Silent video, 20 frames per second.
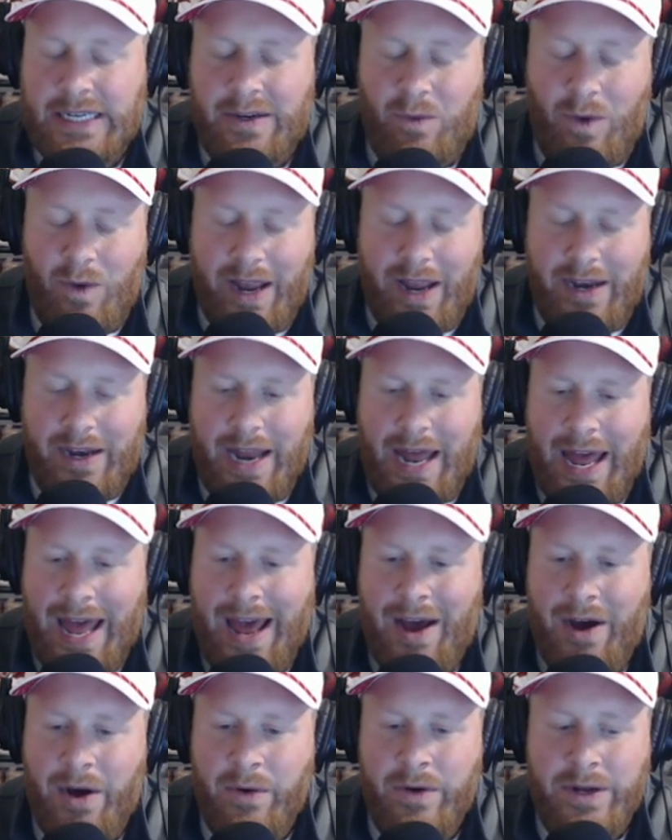right
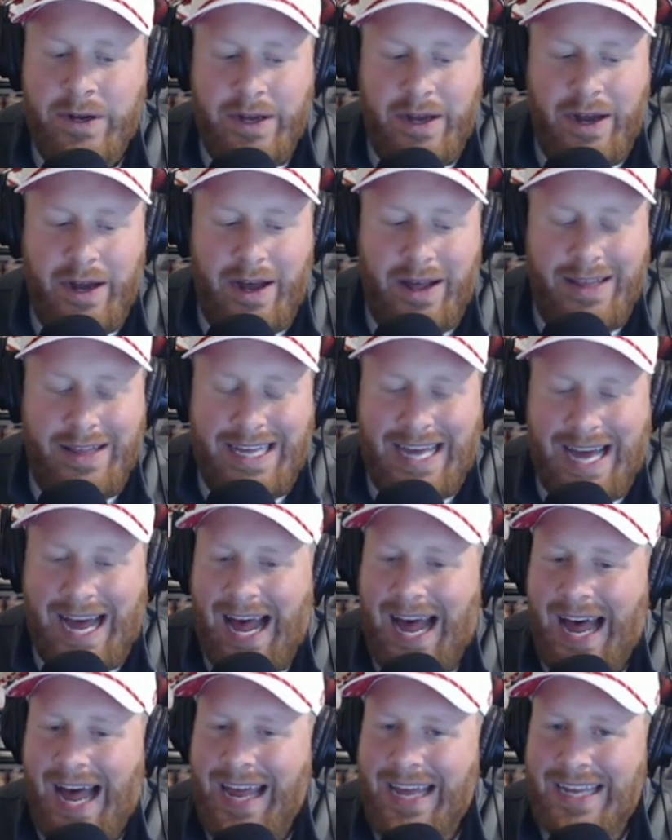now, the
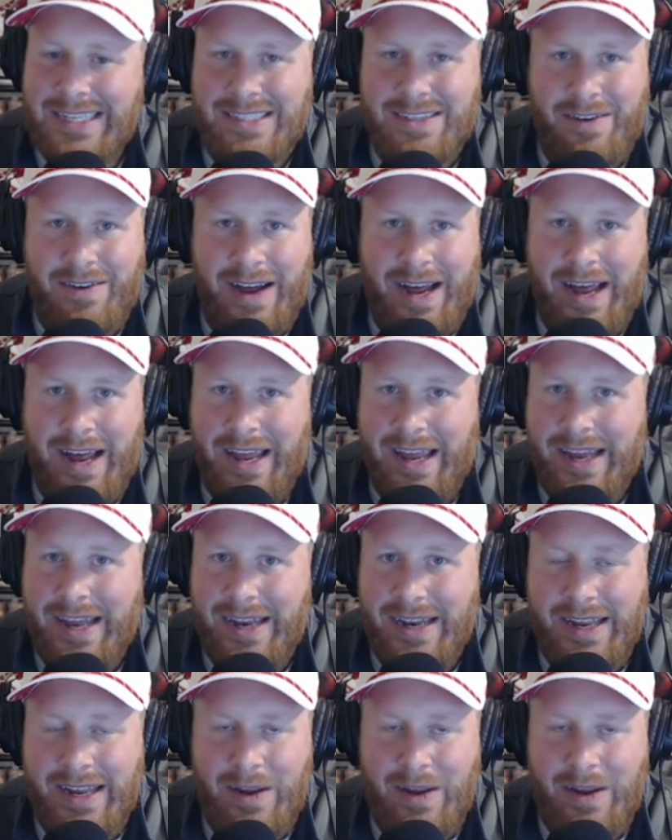highest of high-end